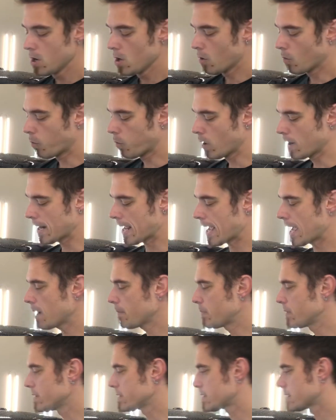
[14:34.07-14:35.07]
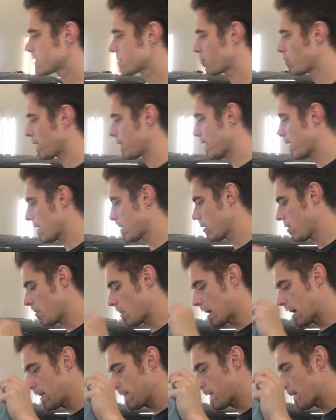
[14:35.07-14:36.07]
What happens is when they go
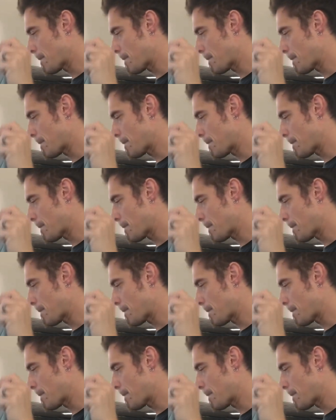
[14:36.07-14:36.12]
on the